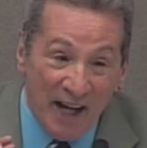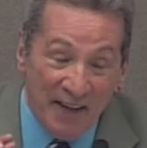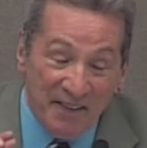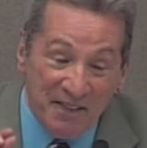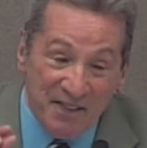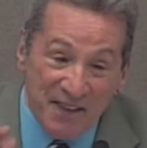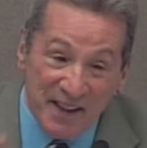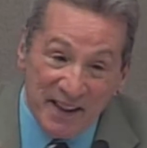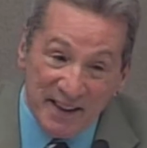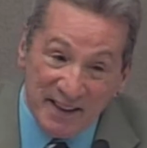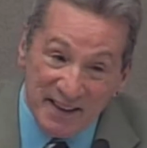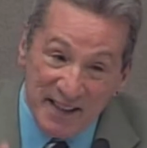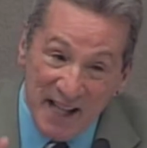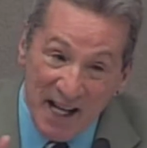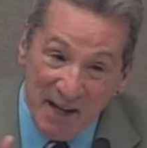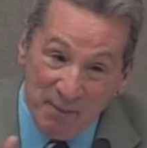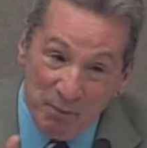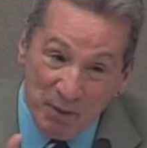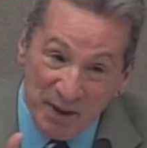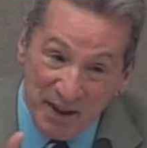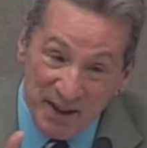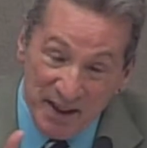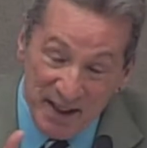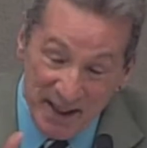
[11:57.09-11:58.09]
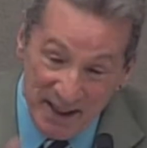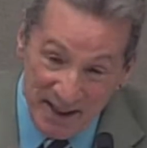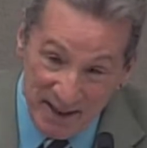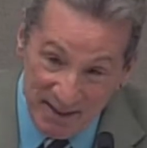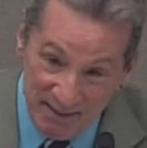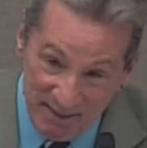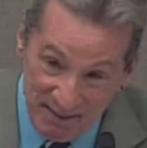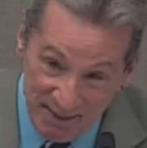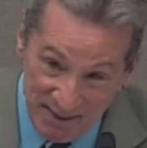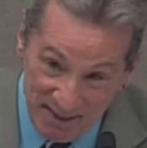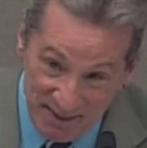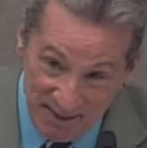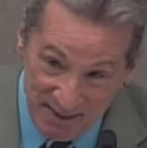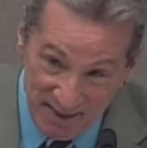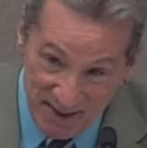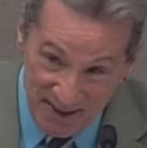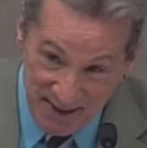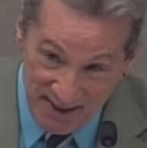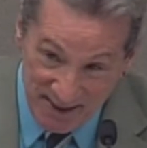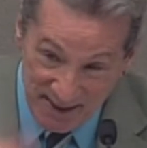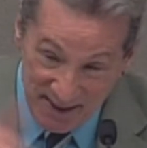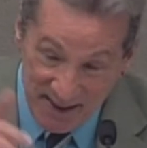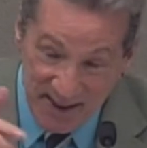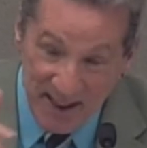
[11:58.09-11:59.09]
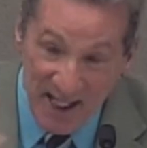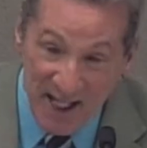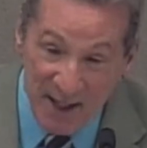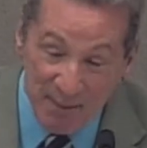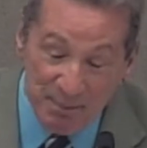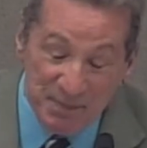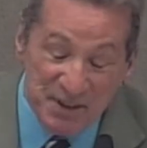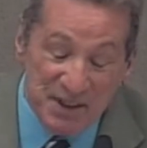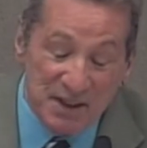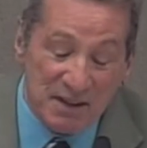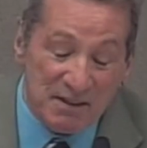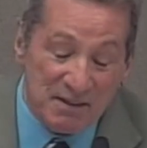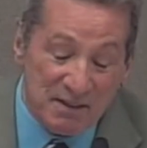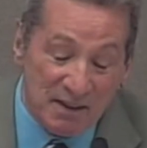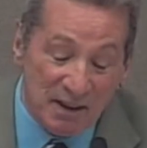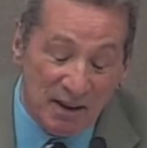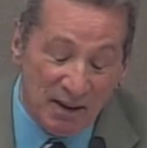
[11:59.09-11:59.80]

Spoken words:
think that within this attempt